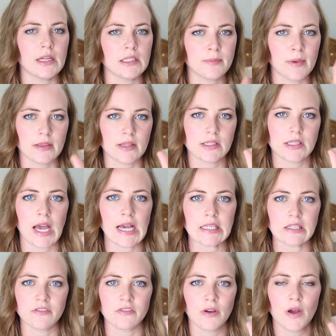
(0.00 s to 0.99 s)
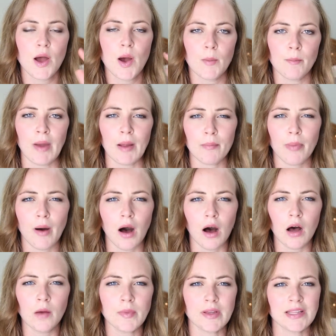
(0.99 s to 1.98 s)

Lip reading: It's about the size of my palm,